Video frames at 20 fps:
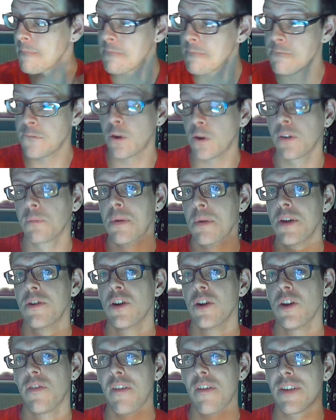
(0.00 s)
for a
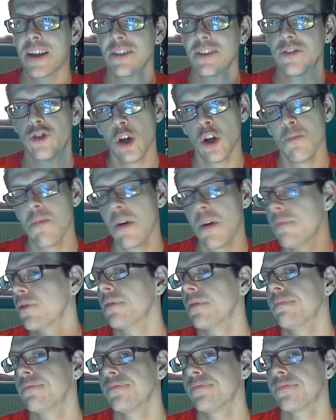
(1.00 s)
period of, I think it's 2 months
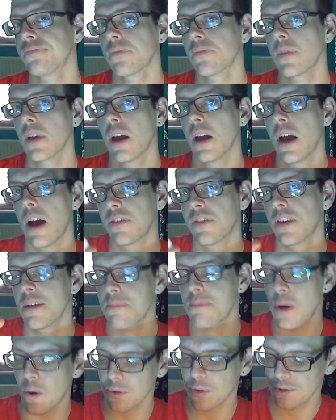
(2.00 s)
after the
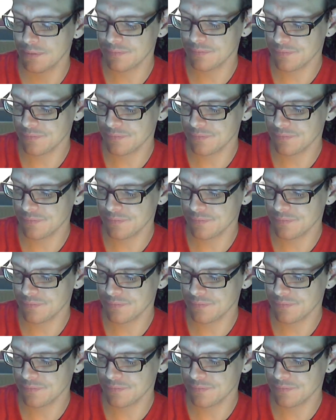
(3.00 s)
box.